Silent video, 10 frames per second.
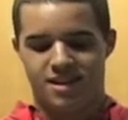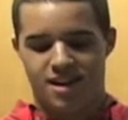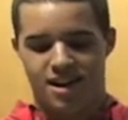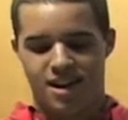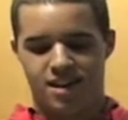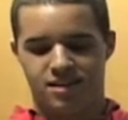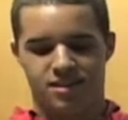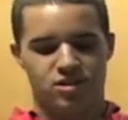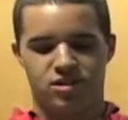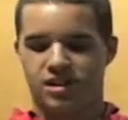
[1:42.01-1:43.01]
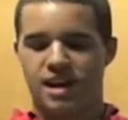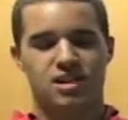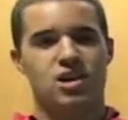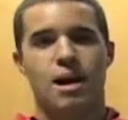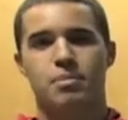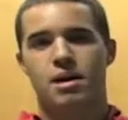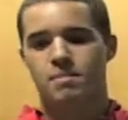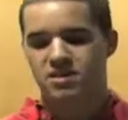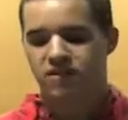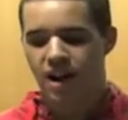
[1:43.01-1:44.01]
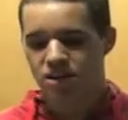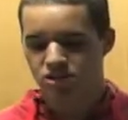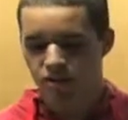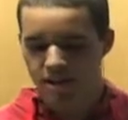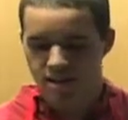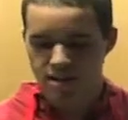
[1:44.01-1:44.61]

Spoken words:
And just, again, chop it up as fine as you can,